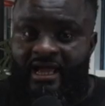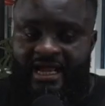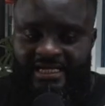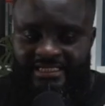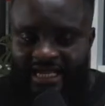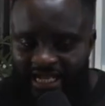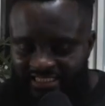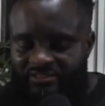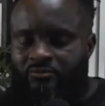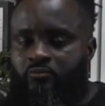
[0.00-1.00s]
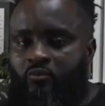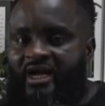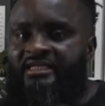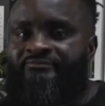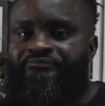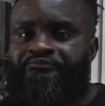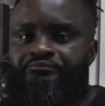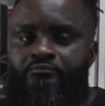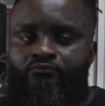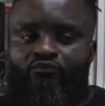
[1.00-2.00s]
And that's when
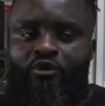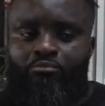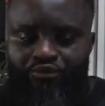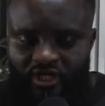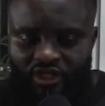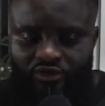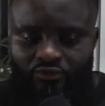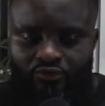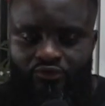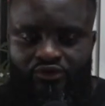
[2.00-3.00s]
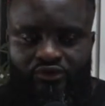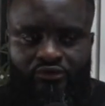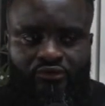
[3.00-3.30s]
breakthroughs,